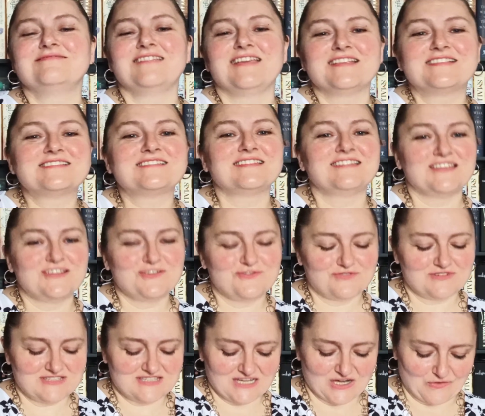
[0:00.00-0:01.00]
it's an
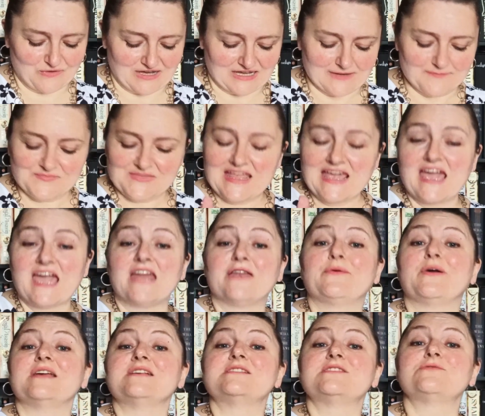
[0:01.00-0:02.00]
interesting read.
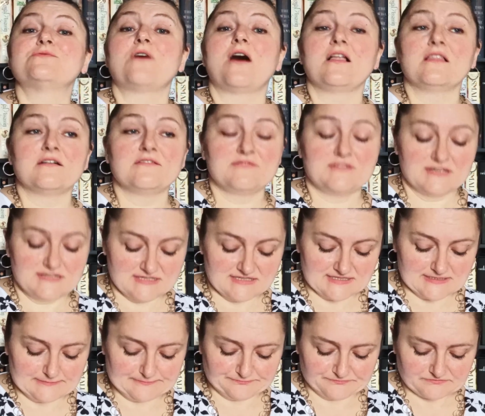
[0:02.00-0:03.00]
Anyways, through all of
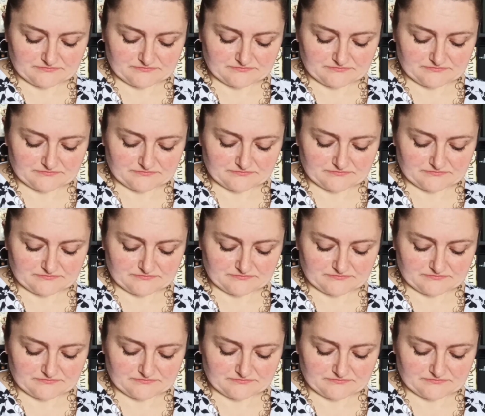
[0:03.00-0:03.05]
this,